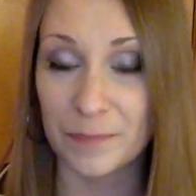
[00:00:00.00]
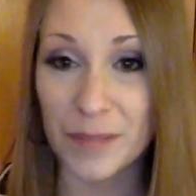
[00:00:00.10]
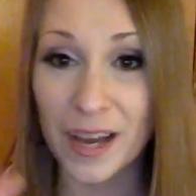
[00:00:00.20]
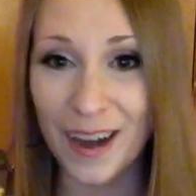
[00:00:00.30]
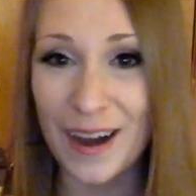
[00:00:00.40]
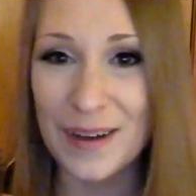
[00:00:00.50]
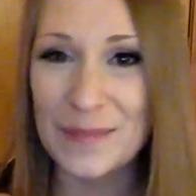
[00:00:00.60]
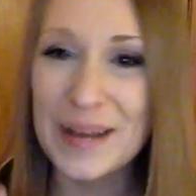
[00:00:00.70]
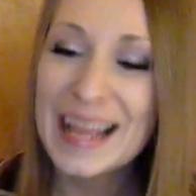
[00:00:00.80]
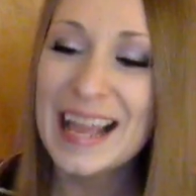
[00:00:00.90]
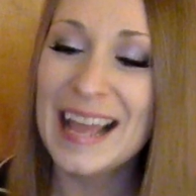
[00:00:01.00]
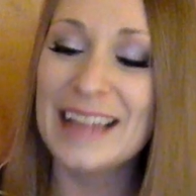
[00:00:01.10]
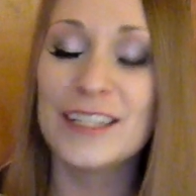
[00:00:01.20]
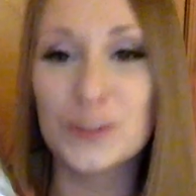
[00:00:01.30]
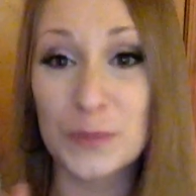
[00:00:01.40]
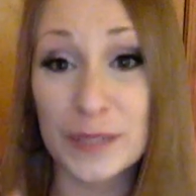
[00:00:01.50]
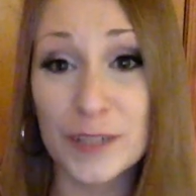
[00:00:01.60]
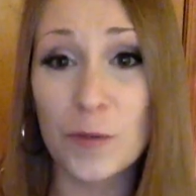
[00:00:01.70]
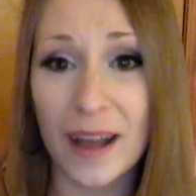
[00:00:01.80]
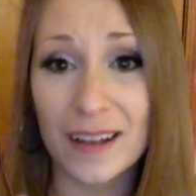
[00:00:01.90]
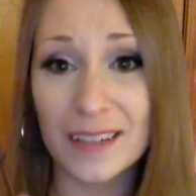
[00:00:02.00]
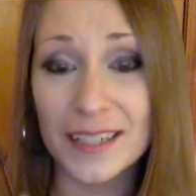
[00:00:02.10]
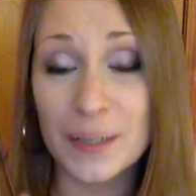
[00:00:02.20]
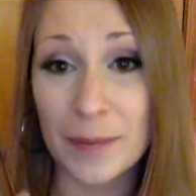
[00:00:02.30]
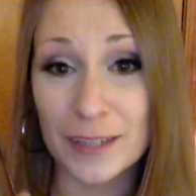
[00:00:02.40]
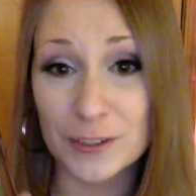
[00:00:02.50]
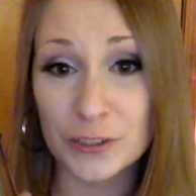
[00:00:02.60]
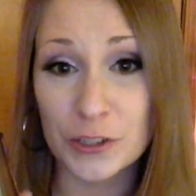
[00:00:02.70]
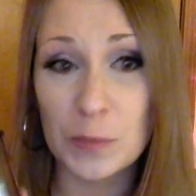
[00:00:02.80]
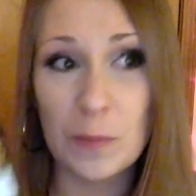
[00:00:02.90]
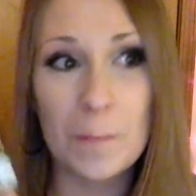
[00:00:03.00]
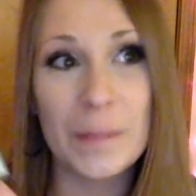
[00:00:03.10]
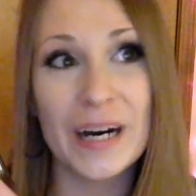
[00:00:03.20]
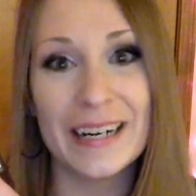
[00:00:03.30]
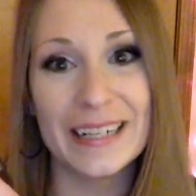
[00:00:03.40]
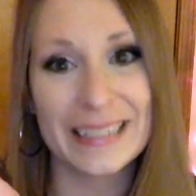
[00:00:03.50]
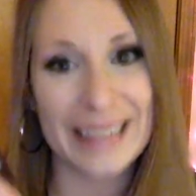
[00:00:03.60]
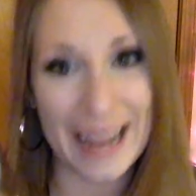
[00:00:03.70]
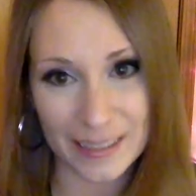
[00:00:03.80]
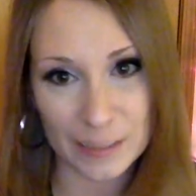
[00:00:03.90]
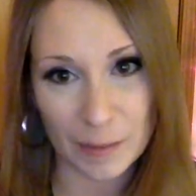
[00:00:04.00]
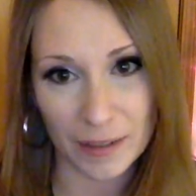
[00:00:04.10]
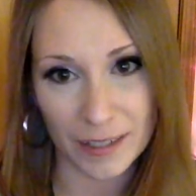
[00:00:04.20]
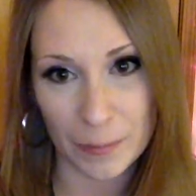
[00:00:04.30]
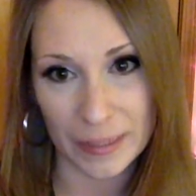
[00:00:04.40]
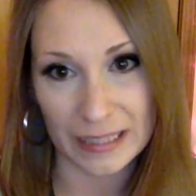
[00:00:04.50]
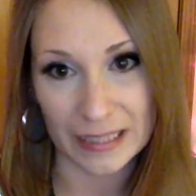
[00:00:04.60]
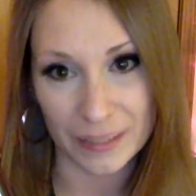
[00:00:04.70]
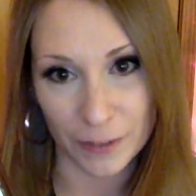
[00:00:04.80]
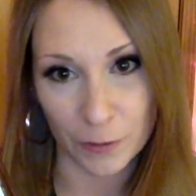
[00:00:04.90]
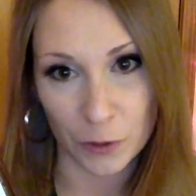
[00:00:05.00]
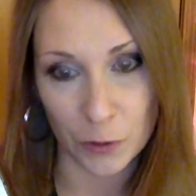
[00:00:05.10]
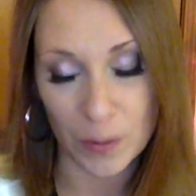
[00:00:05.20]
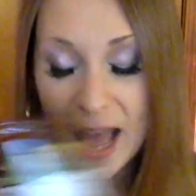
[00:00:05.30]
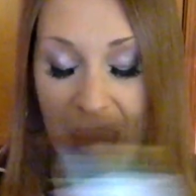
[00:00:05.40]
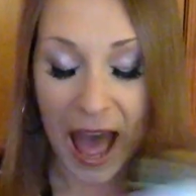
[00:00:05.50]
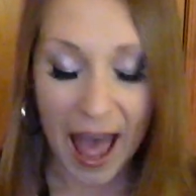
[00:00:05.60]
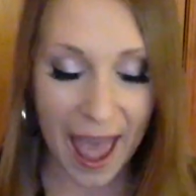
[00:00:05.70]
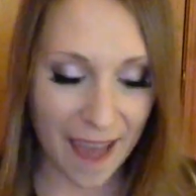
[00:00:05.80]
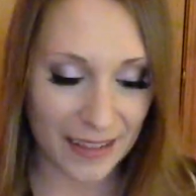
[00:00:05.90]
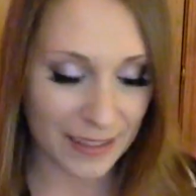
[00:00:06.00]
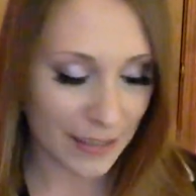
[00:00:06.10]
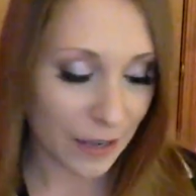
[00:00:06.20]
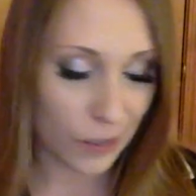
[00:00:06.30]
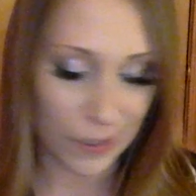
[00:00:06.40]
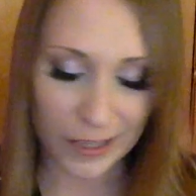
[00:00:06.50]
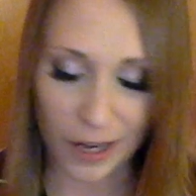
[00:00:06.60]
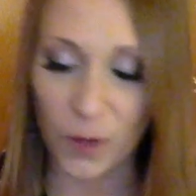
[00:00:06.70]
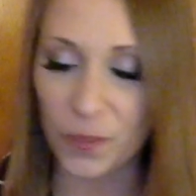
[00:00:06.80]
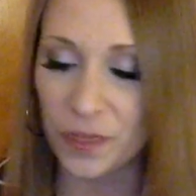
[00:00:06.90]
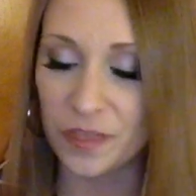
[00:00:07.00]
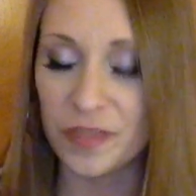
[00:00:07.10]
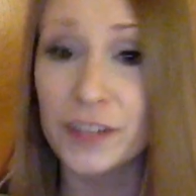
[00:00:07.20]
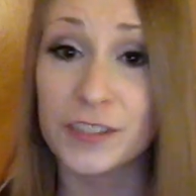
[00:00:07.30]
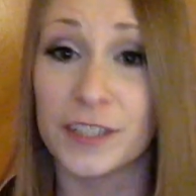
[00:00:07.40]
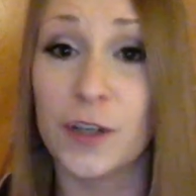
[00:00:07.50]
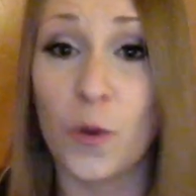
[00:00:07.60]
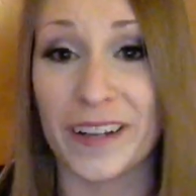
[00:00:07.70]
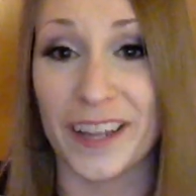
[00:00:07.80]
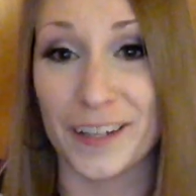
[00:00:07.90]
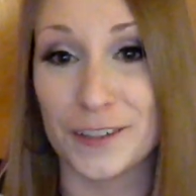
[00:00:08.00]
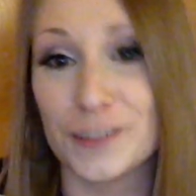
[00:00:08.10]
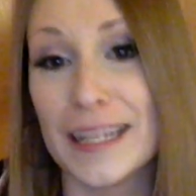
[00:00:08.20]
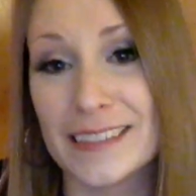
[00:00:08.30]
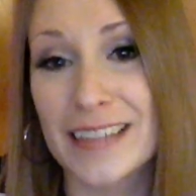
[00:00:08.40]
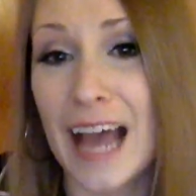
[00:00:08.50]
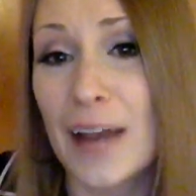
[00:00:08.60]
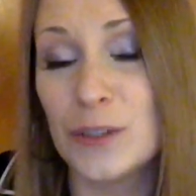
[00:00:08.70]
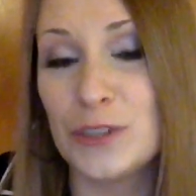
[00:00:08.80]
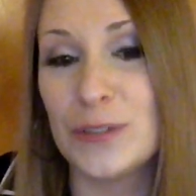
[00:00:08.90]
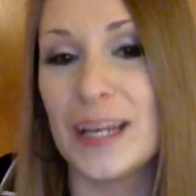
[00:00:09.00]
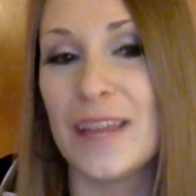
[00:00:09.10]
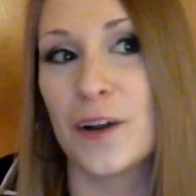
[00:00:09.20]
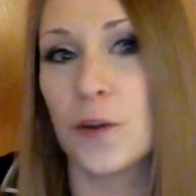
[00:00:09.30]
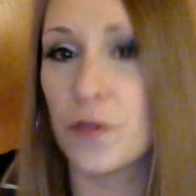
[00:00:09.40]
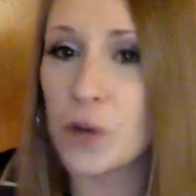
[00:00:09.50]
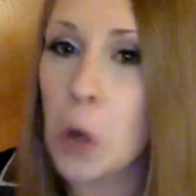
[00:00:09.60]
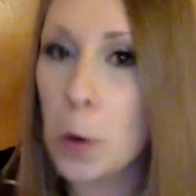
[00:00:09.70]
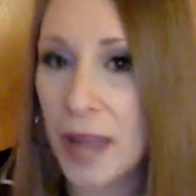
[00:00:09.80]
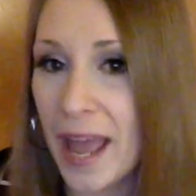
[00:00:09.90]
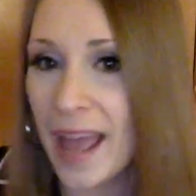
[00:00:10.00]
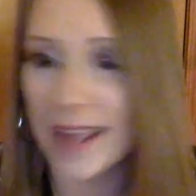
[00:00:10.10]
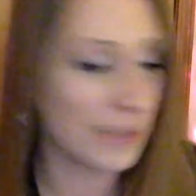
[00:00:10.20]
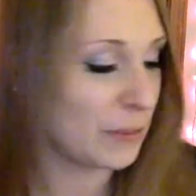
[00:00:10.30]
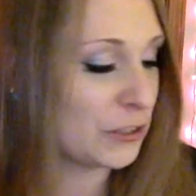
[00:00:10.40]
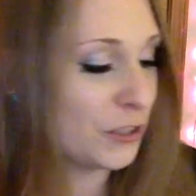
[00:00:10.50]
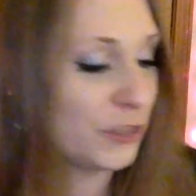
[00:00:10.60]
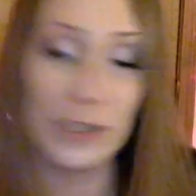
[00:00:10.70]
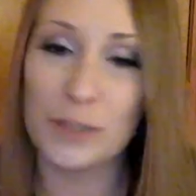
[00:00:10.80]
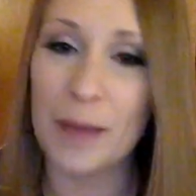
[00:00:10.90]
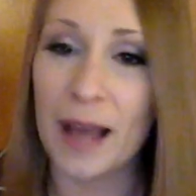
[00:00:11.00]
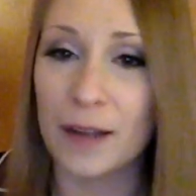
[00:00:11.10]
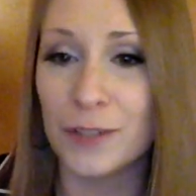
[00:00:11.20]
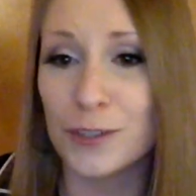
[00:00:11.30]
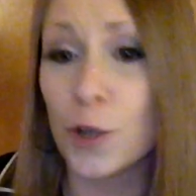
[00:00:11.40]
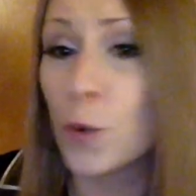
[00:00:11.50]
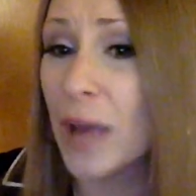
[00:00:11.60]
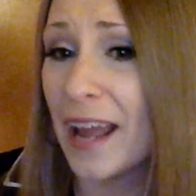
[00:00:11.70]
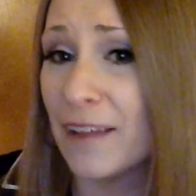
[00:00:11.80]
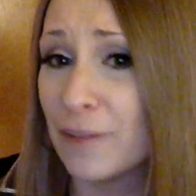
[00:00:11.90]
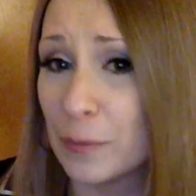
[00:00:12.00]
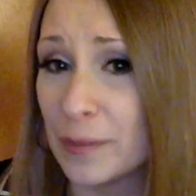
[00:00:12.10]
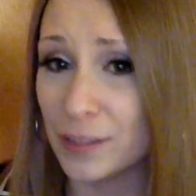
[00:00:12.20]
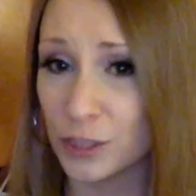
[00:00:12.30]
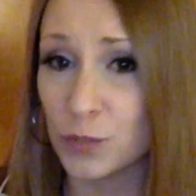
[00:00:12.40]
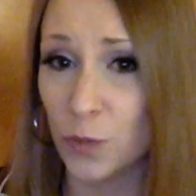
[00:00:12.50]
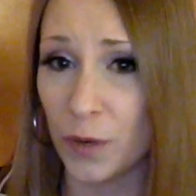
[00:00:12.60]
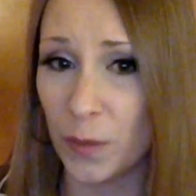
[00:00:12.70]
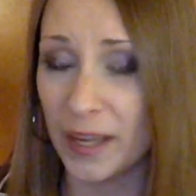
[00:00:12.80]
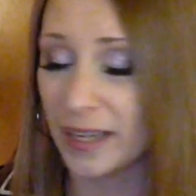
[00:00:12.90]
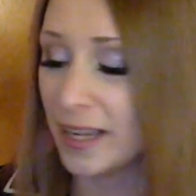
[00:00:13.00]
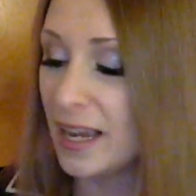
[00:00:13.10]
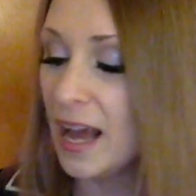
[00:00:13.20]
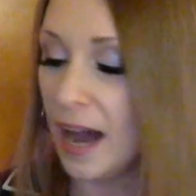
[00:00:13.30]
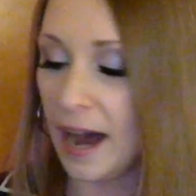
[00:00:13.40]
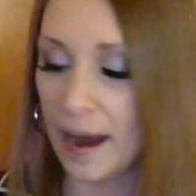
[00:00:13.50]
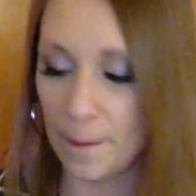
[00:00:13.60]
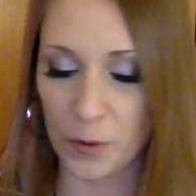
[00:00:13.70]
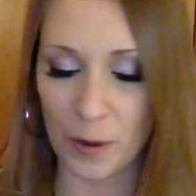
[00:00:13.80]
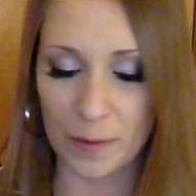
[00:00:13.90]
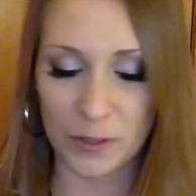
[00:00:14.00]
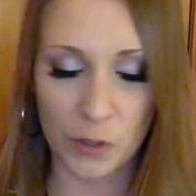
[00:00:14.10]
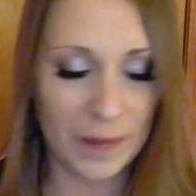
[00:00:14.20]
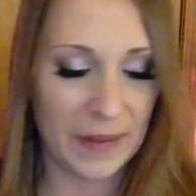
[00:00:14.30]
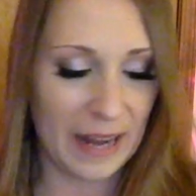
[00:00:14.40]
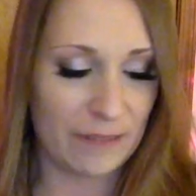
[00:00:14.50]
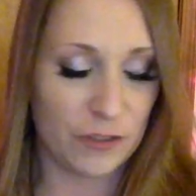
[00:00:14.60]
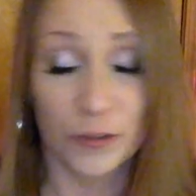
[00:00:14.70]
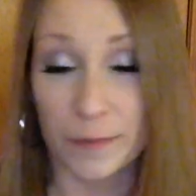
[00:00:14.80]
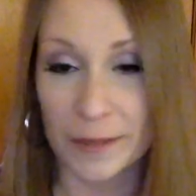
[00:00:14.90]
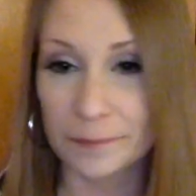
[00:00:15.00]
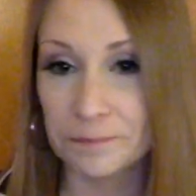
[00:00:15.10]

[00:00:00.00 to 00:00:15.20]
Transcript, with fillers: um, it does really well in a bedroom, but can't smell it in a big living room. And so, you know, they're single wick candles. That's kind of what you get. They're they're okay, especially the sweet tobacco does okay for being just one wick, um, though I'm annoyed that I have to trim them.